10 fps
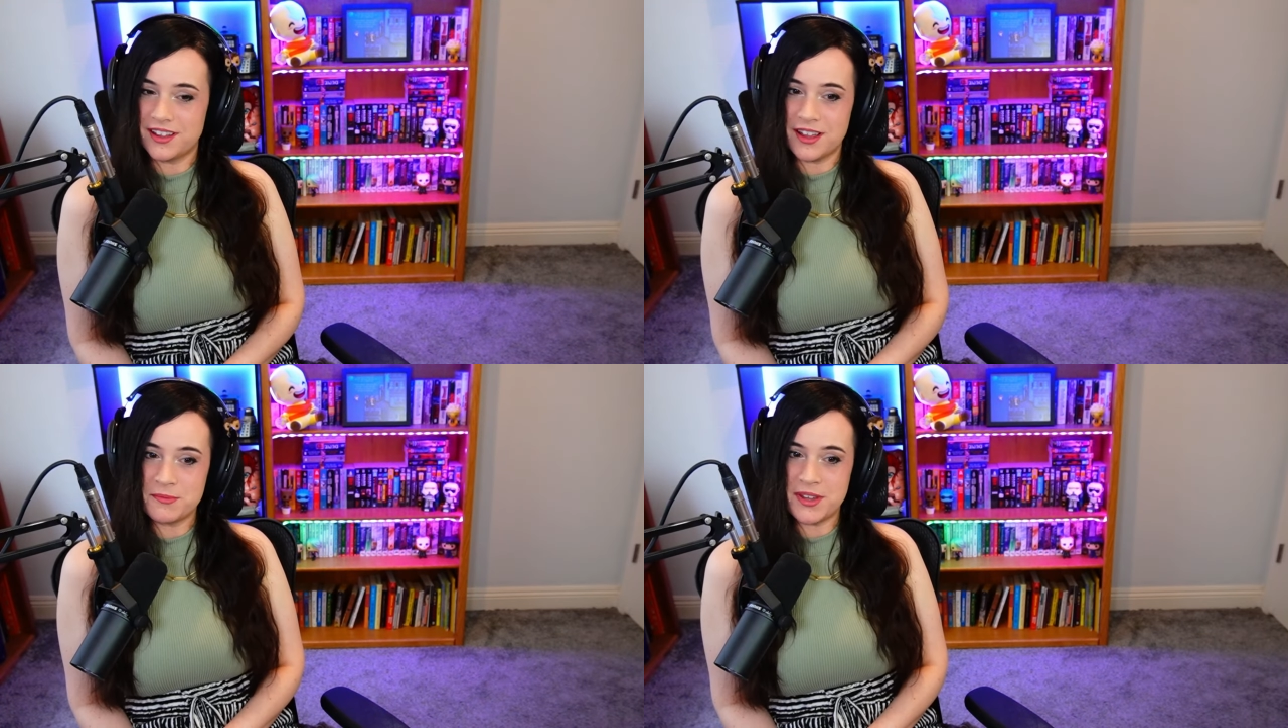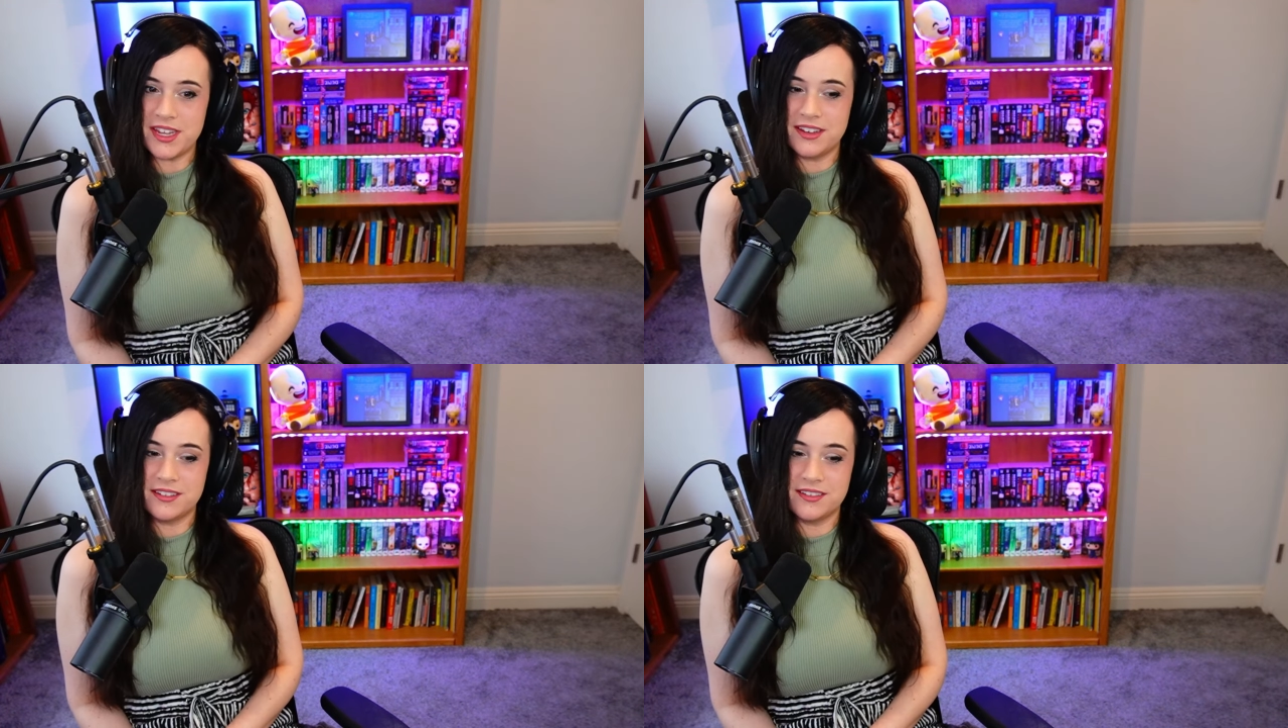I
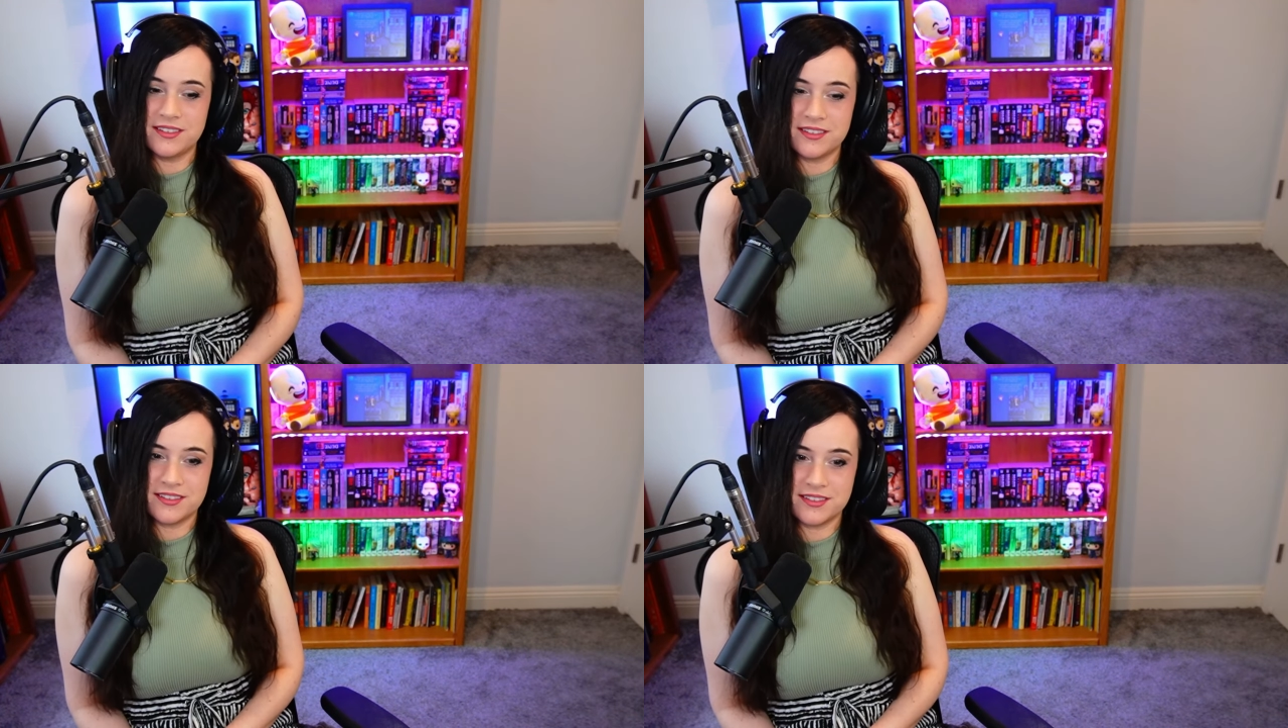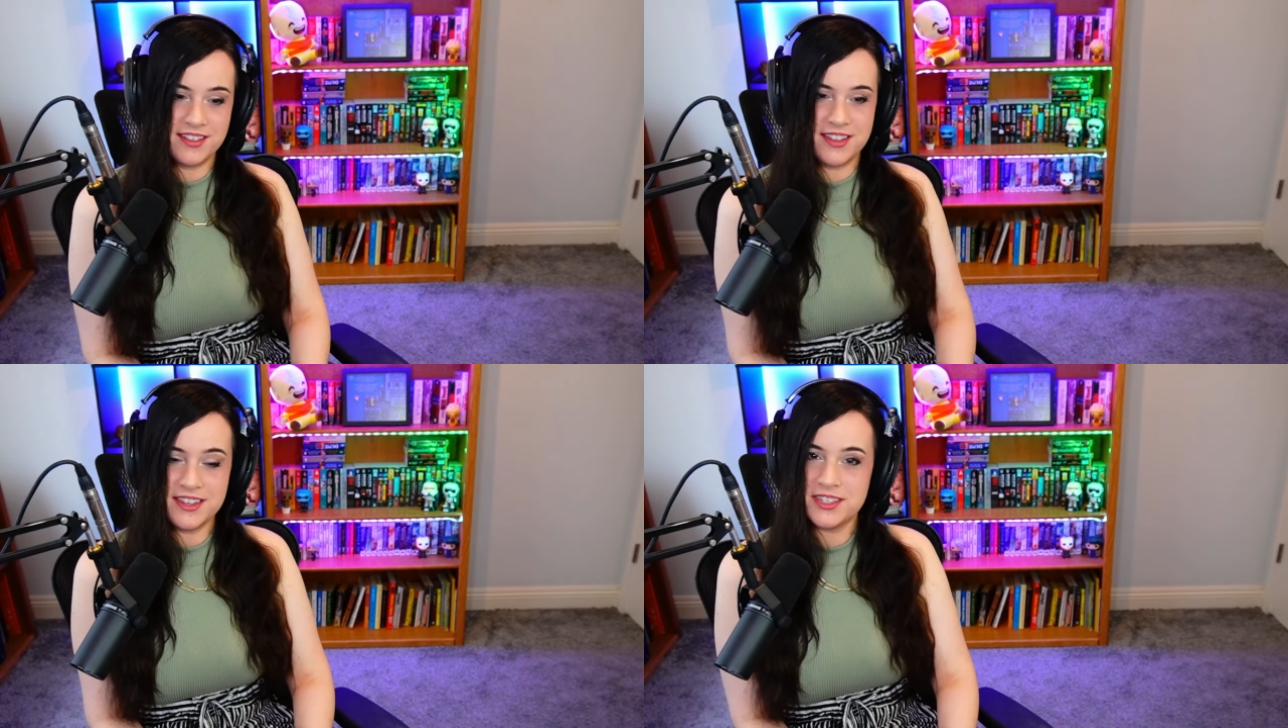mean,
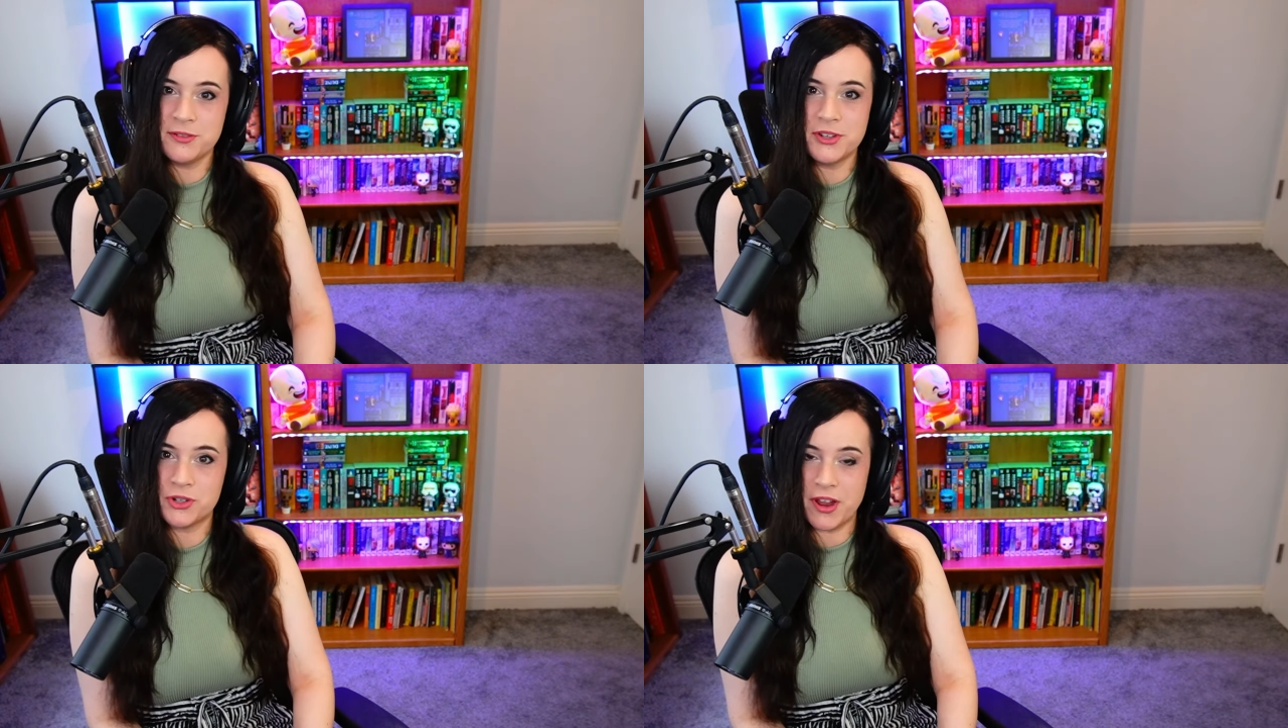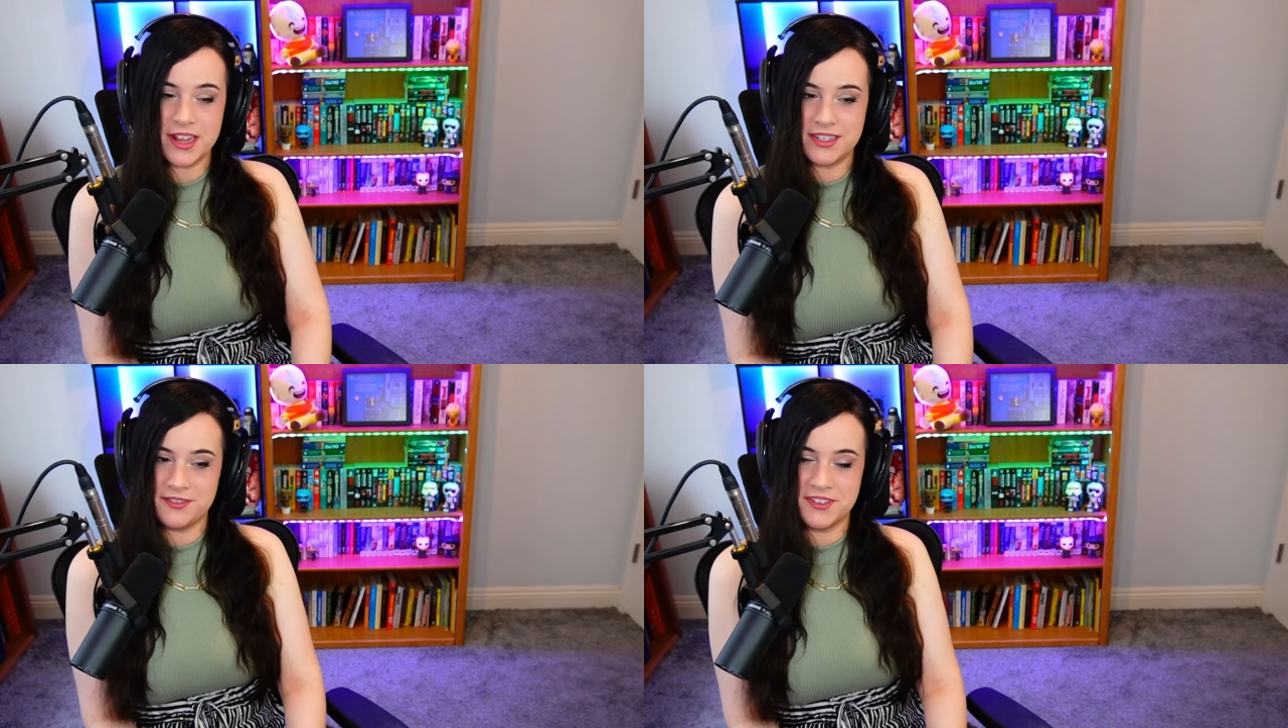he's so
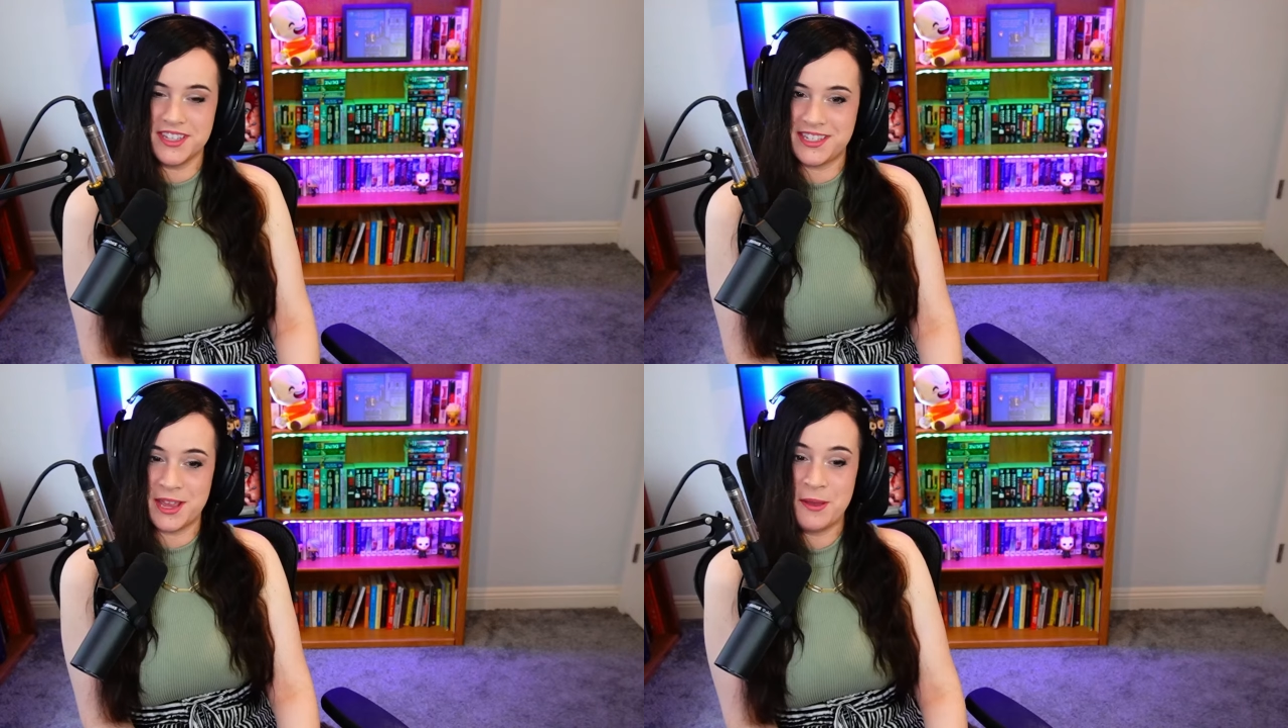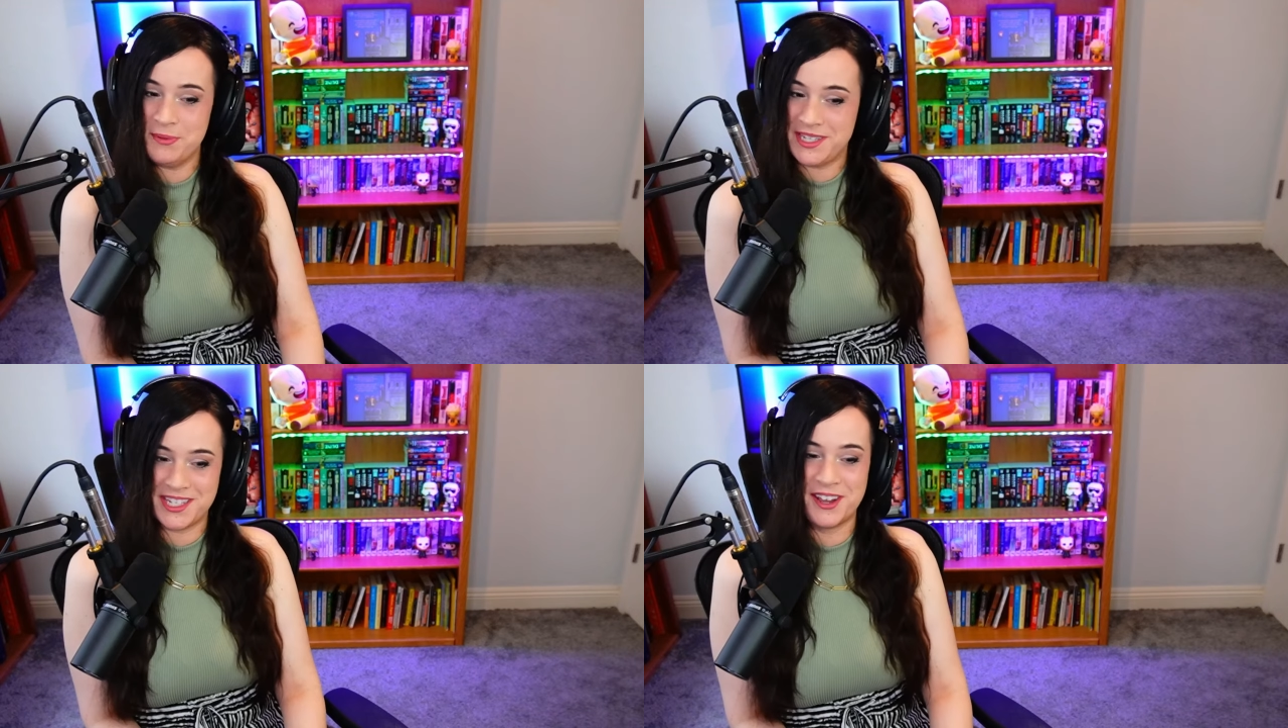attractive in this
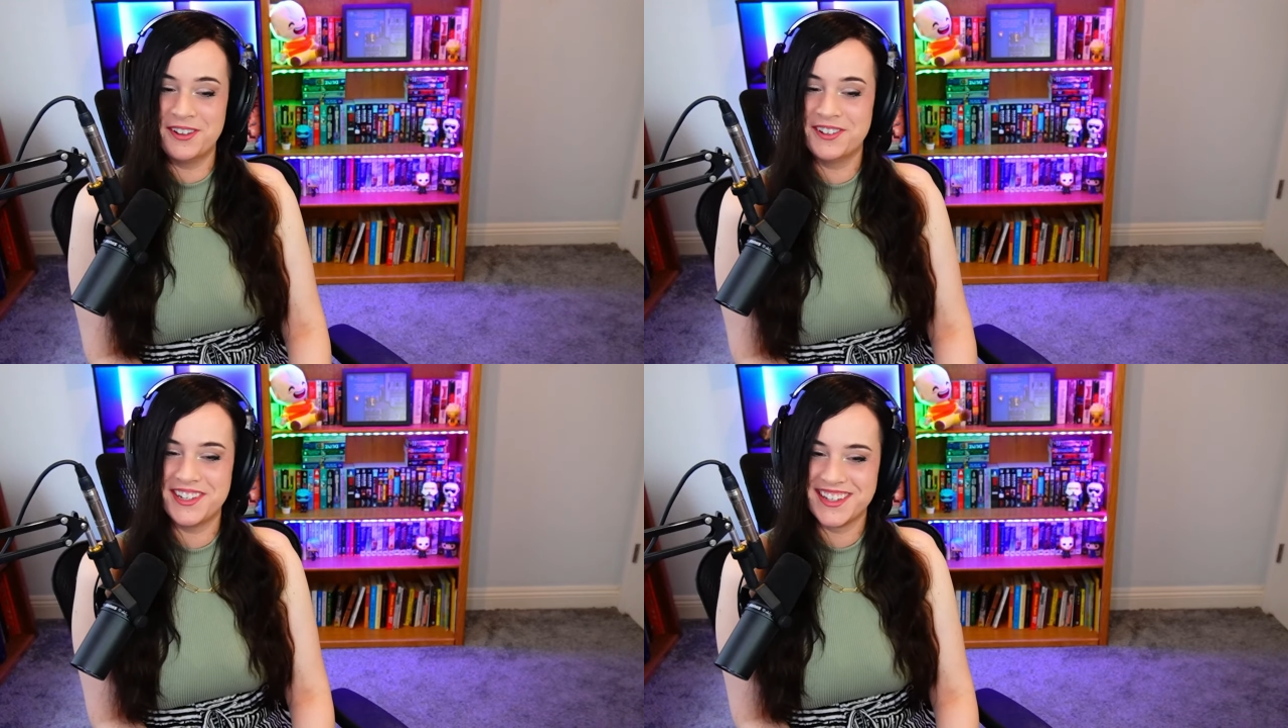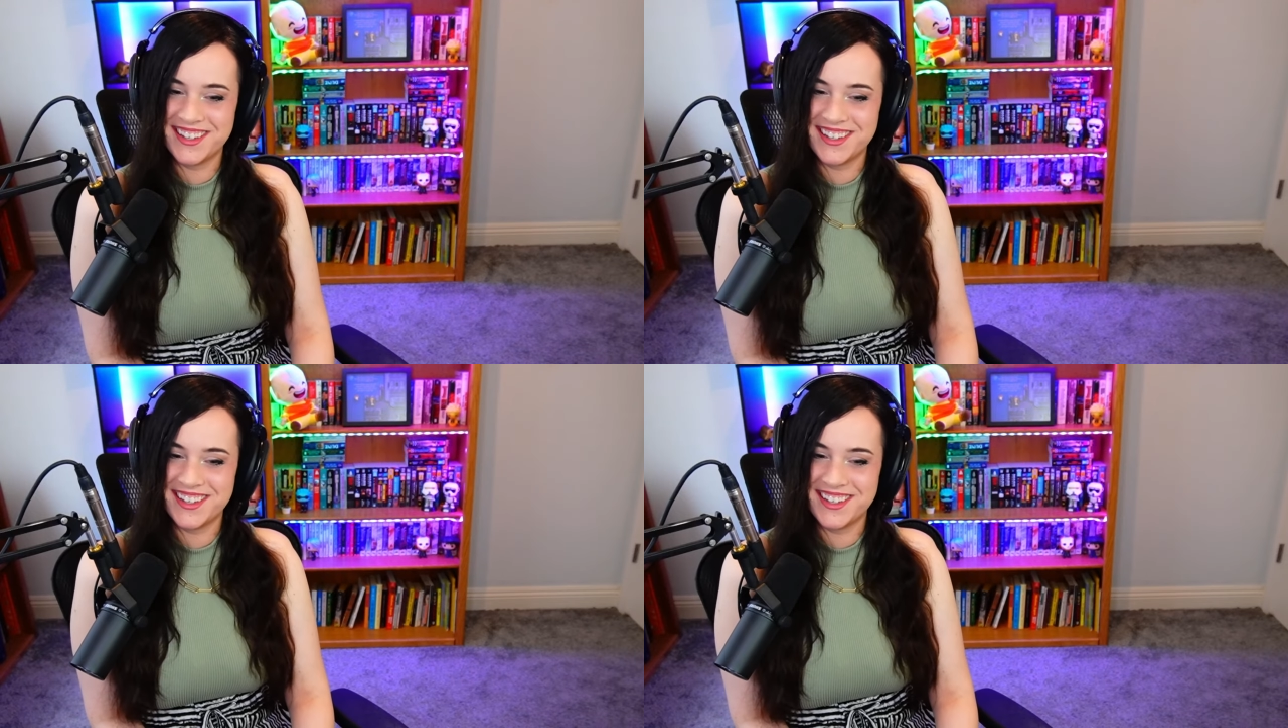episode.